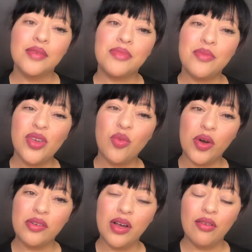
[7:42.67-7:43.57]
Maybe you
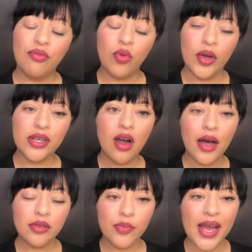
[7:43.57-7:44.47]
want to avoid
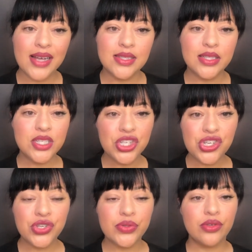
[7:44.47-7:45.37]
cotton pads and
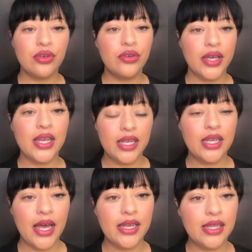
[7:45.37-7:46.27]
tissue so you don't get
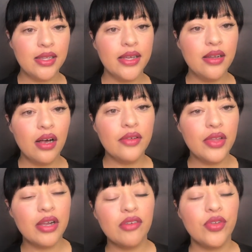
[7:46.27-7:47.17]
any lint on
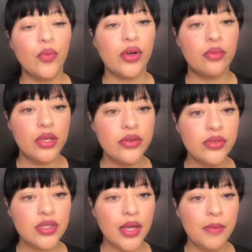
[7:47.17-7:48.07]
there if you want to
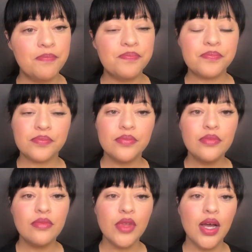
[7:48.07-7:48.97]
reuse them.
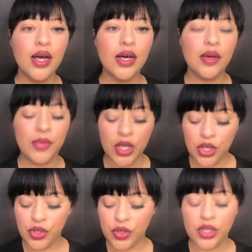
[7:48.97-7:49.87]

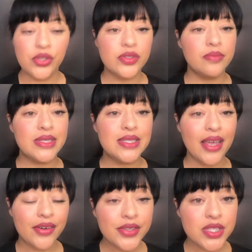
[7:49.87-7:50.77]
You can use a
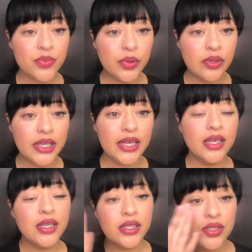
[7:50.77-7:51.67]
mascara spoolie
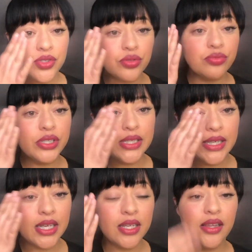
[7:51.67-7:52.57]
to really
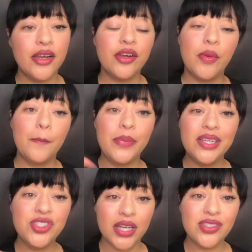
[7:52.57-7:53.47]
get in there.
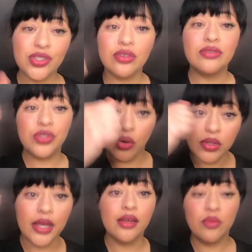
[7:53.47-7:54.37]
Be gentle, don't
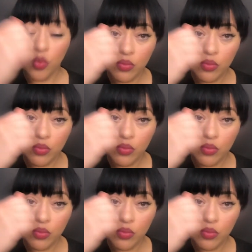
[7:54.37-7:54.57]
like,